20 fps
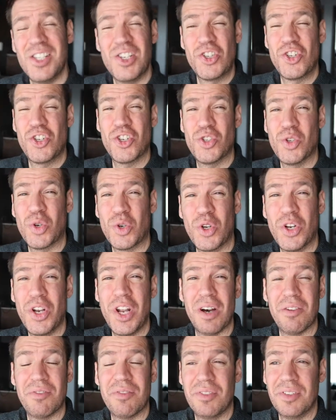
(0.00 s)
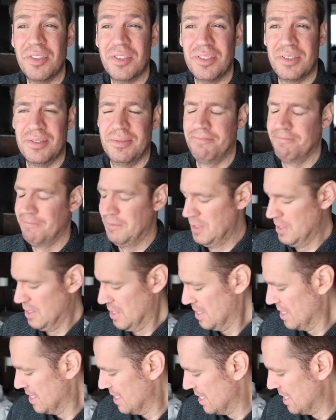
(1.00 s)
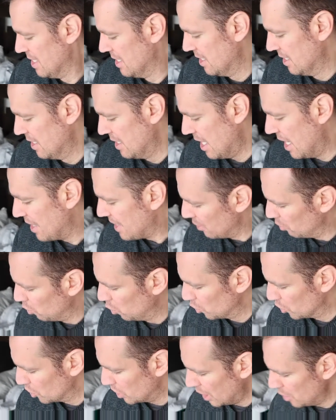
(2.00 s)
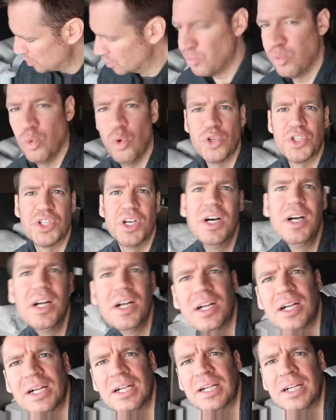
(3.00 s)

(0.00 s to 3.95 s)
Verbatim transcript: It's just not good enough. And then ordered loads of water,